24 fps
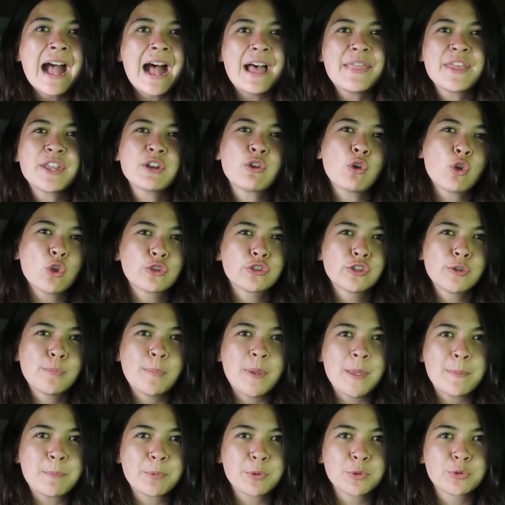And then also
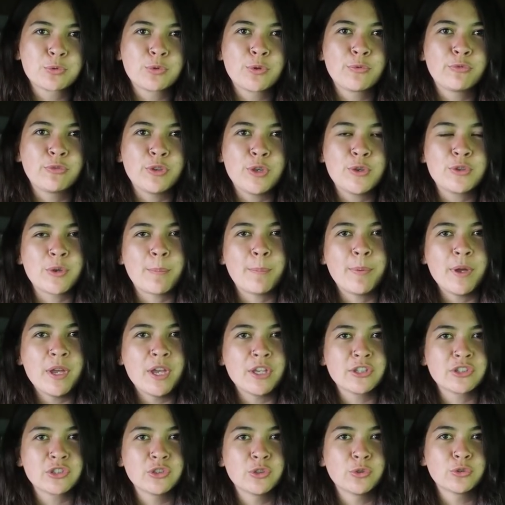people's reviews are
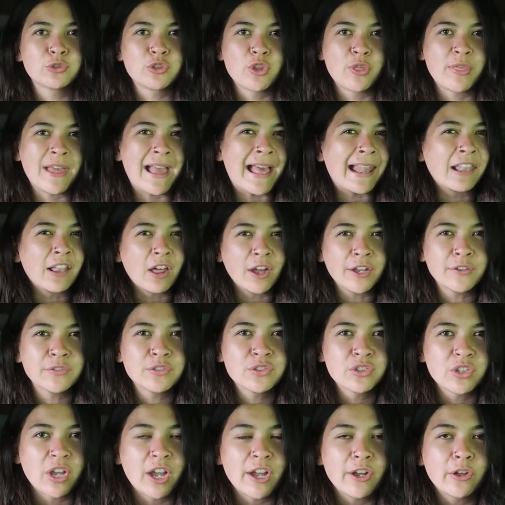personal to their
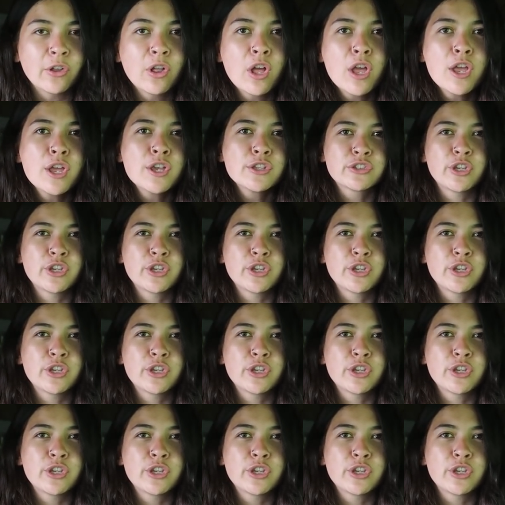lifestyle,